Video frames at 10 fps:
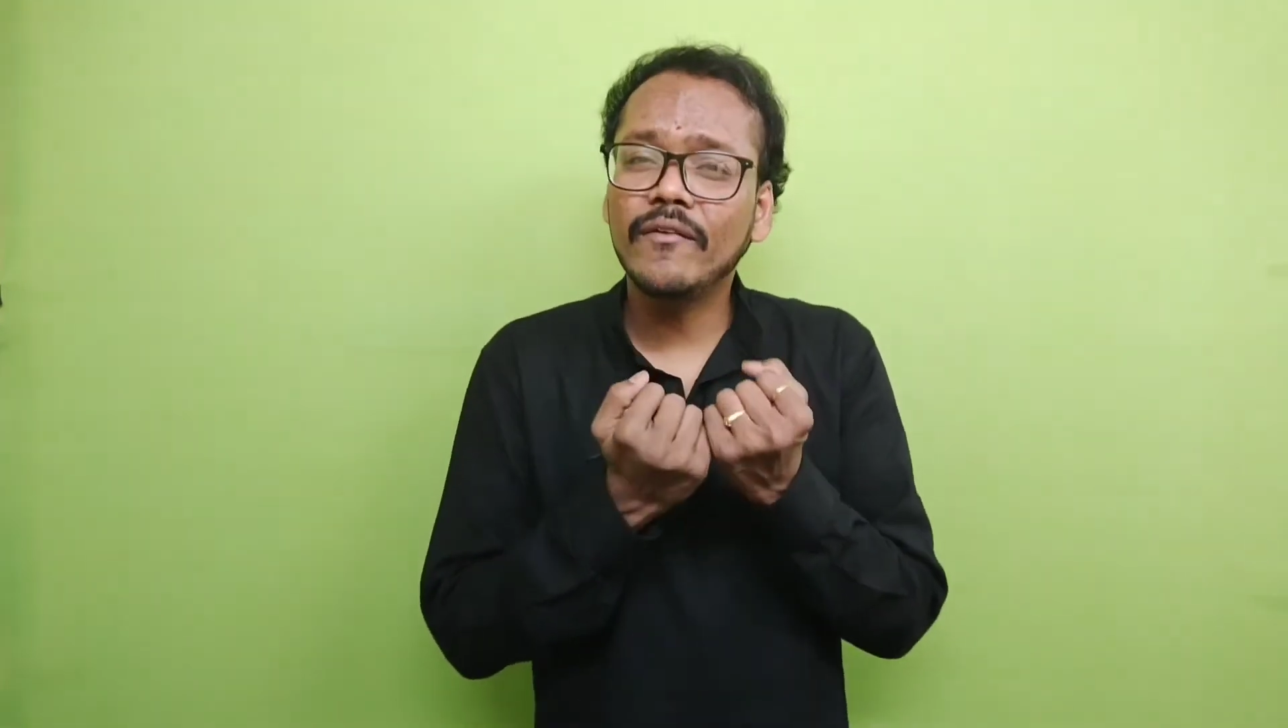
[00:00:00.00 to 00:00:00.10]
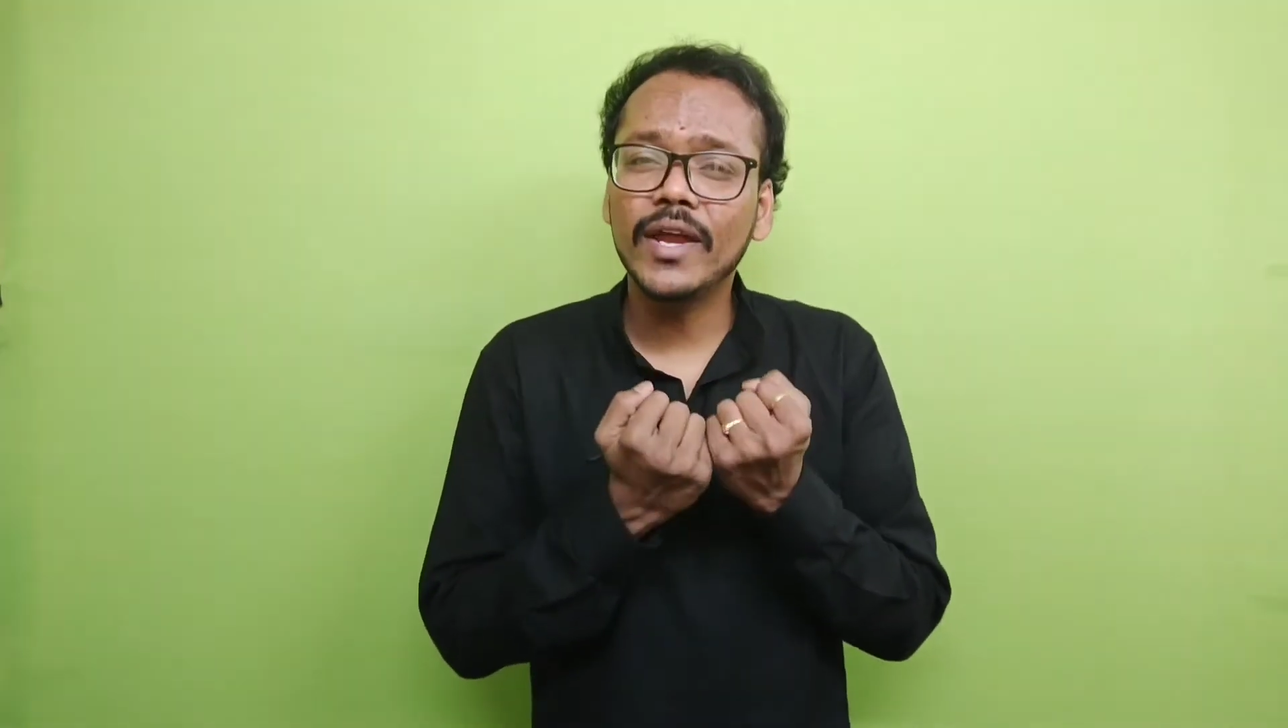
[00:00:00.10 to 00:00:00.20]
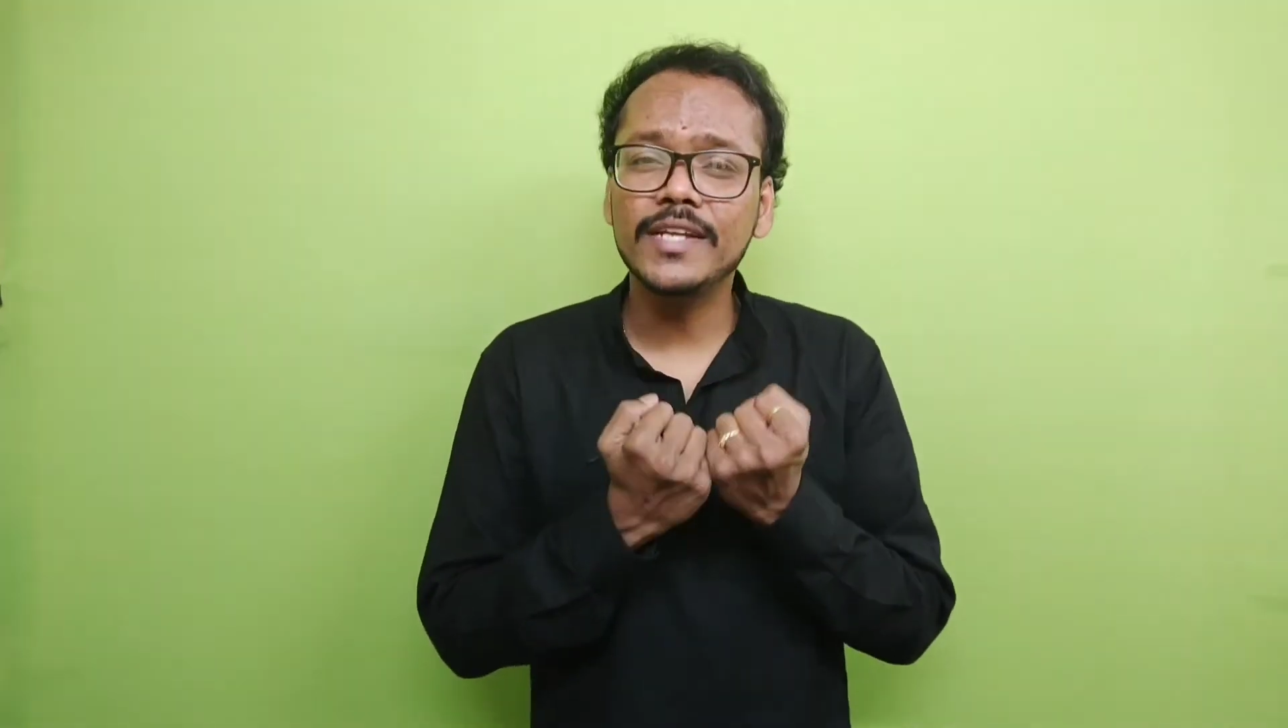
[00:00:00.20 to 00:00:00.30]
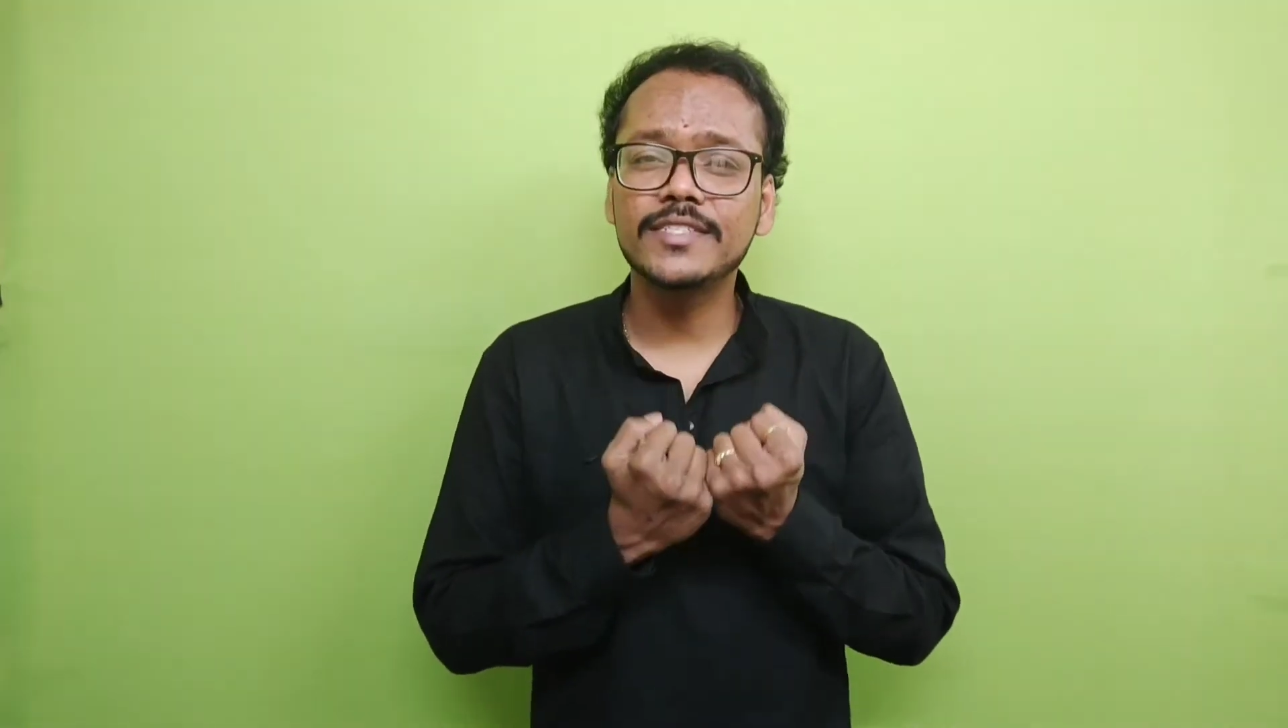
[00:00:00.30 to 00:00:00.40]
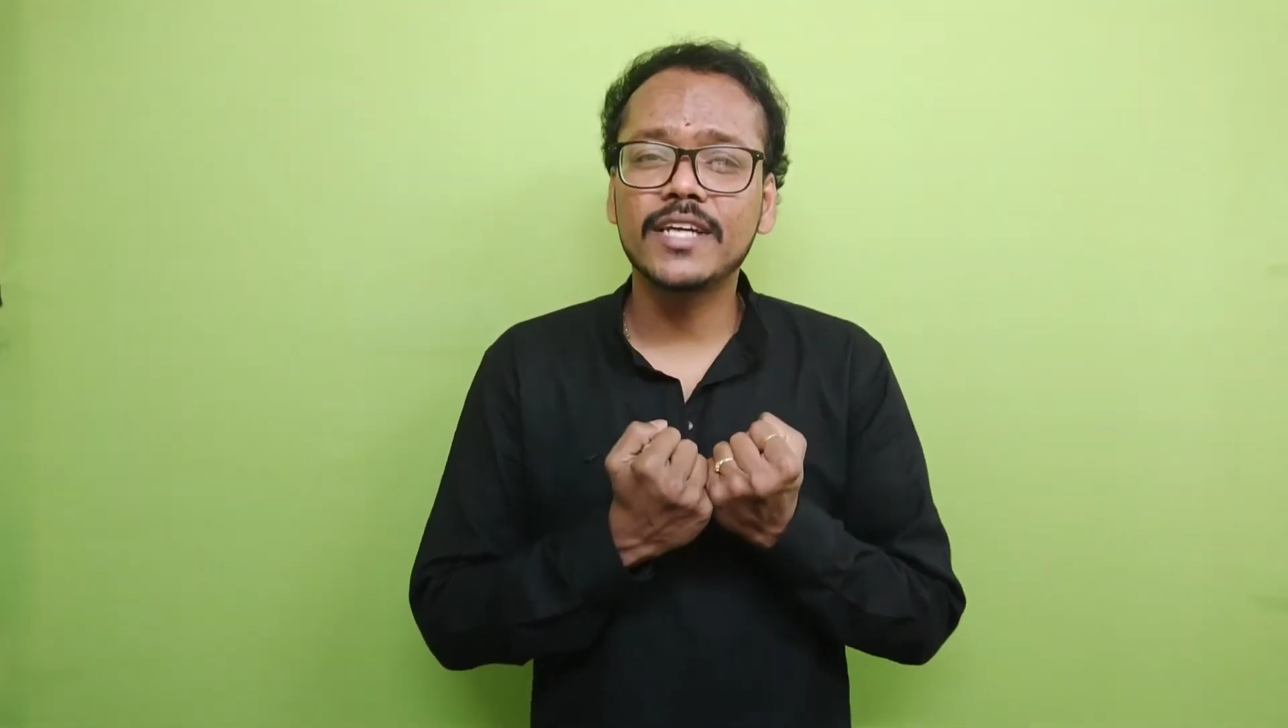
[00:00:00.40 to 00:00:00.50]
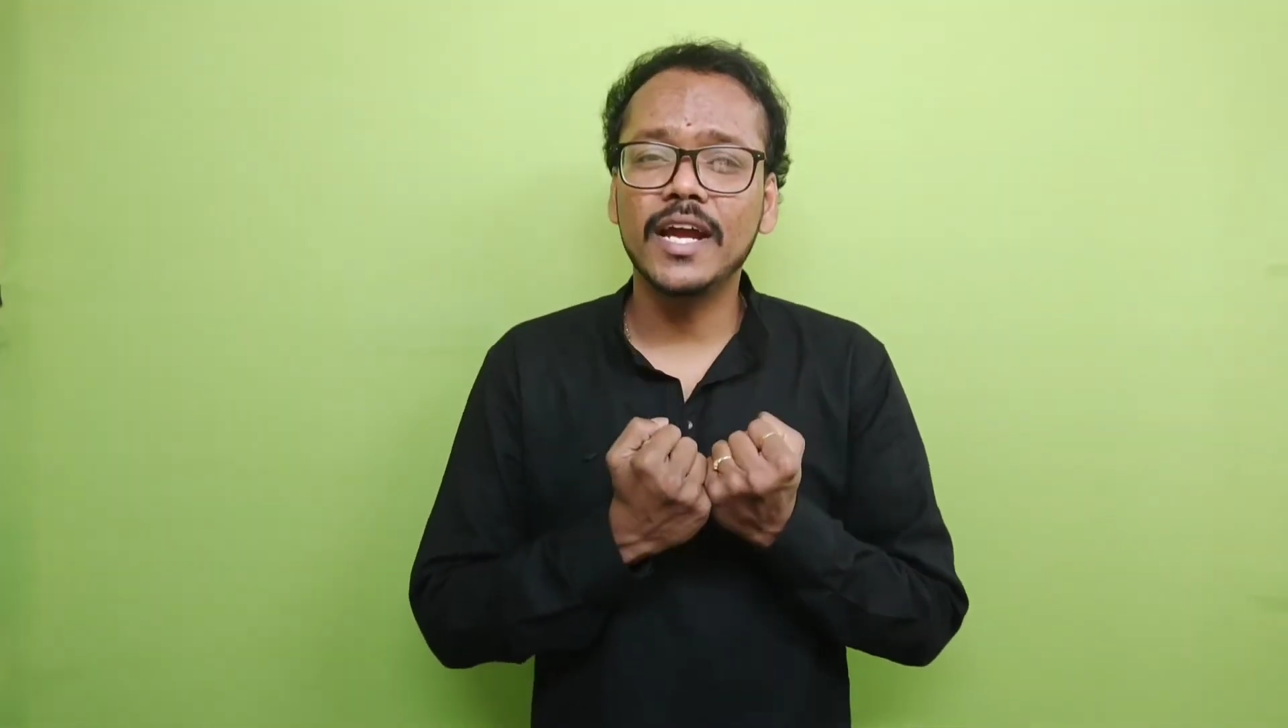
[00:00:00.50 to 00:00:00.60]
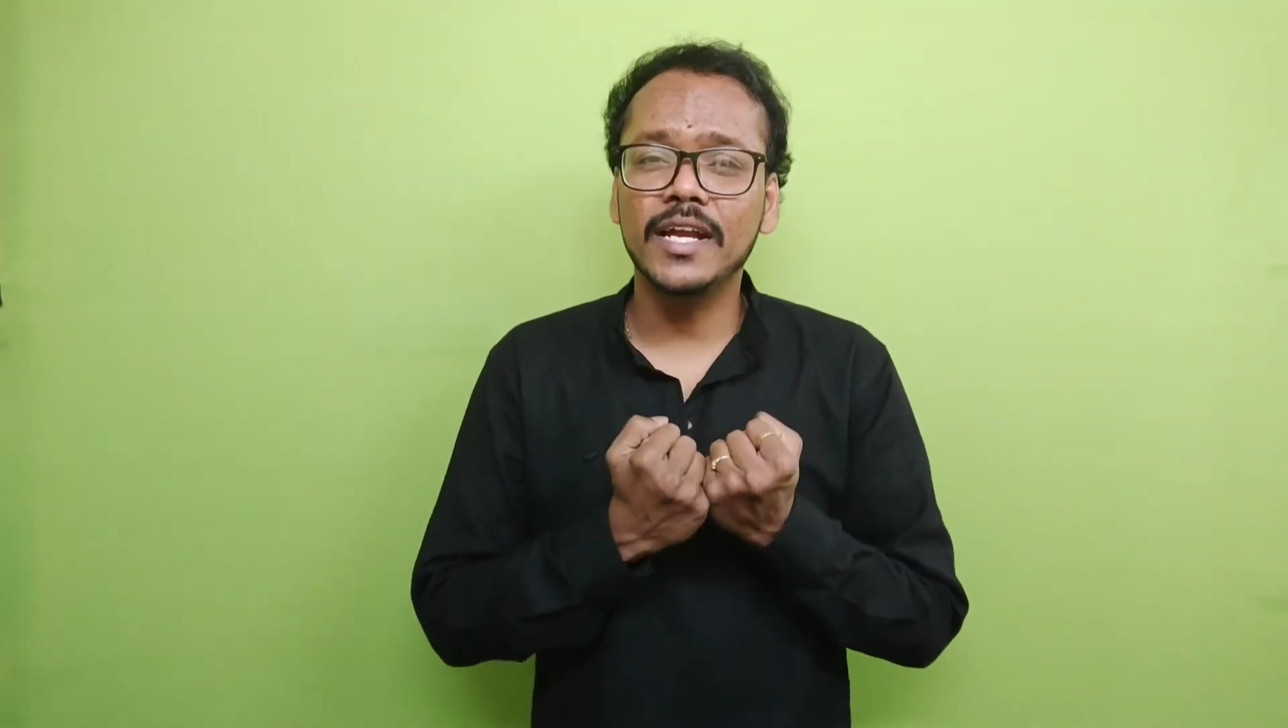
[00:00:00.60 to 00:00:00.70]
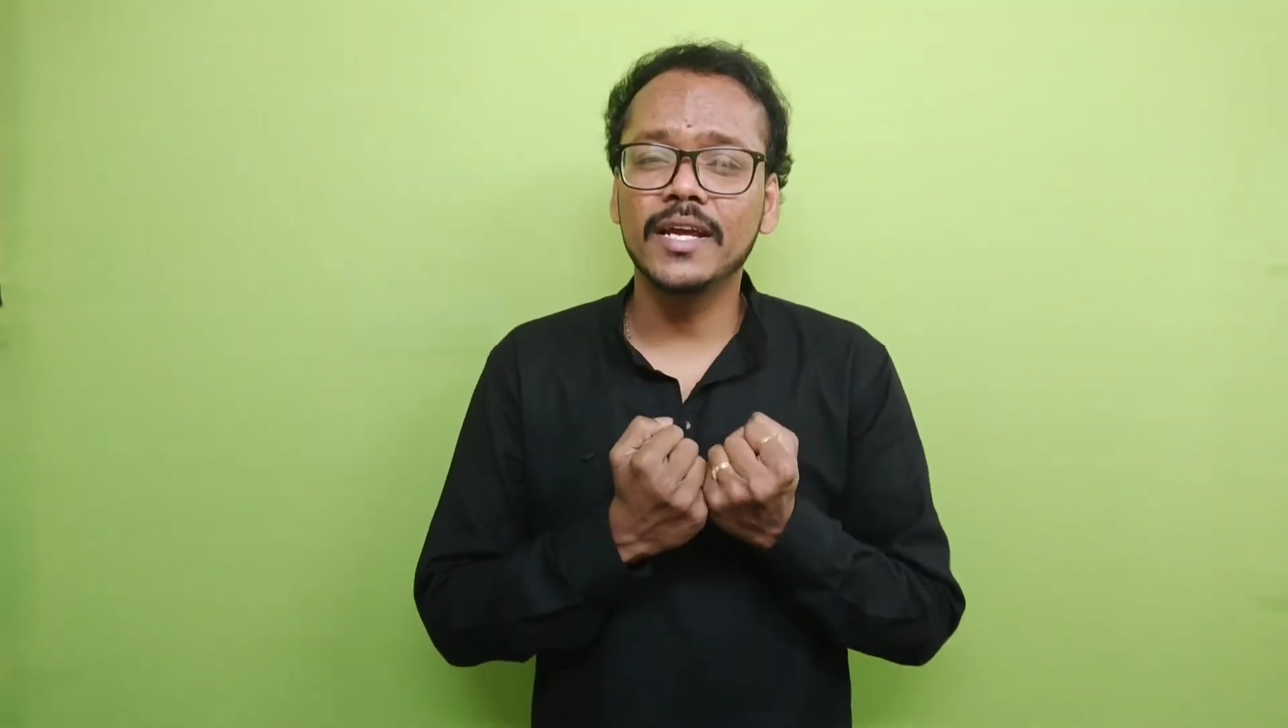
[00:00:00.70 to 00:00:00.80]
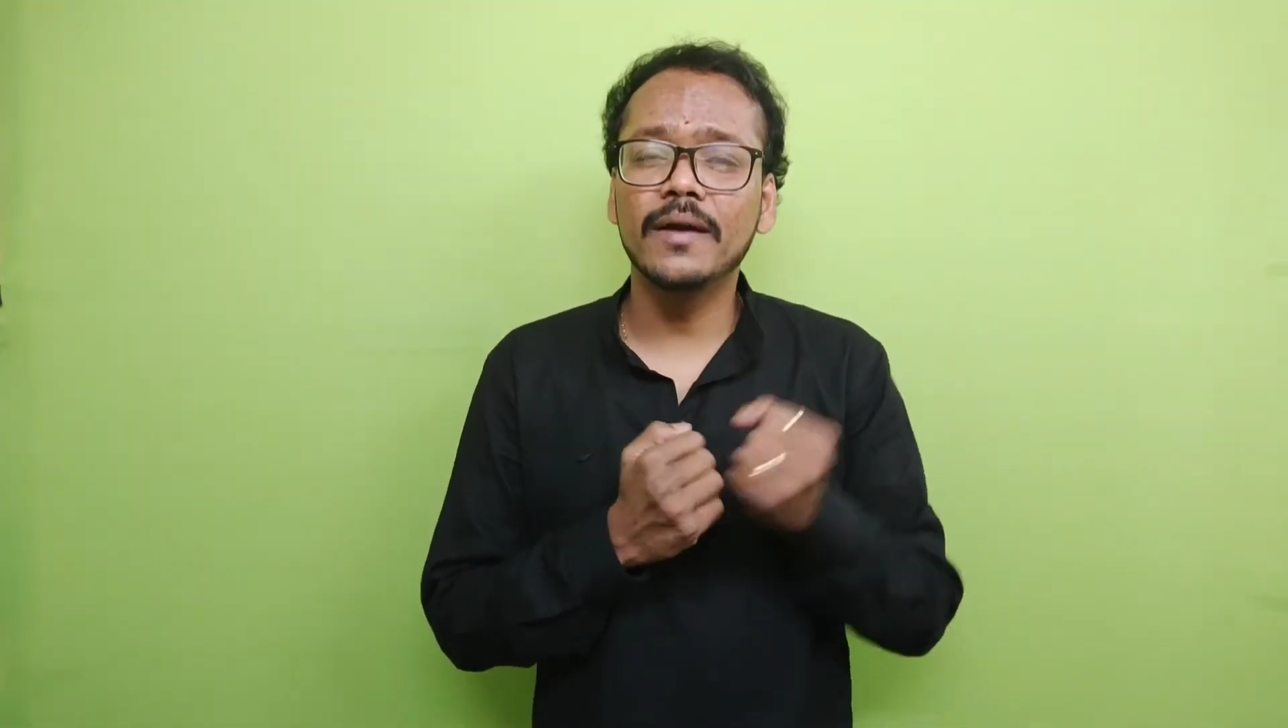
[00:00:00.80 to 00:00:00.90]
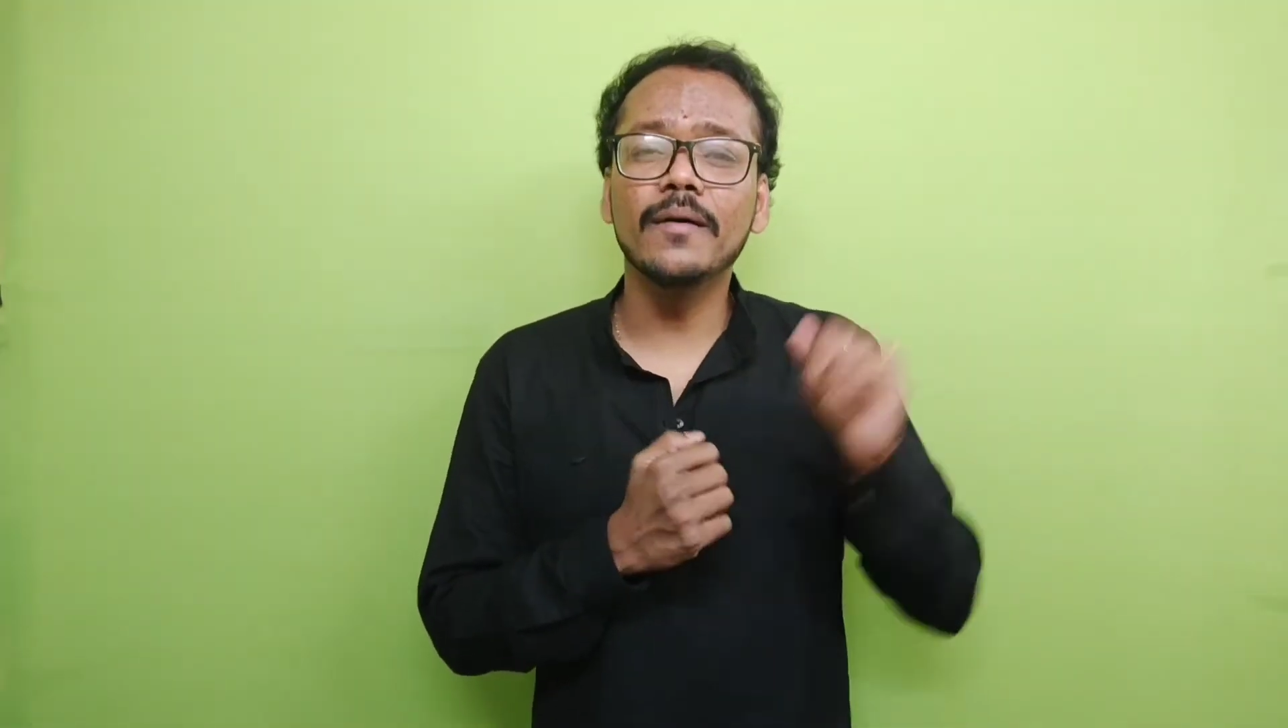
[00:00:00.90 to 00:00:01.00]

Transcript: inside.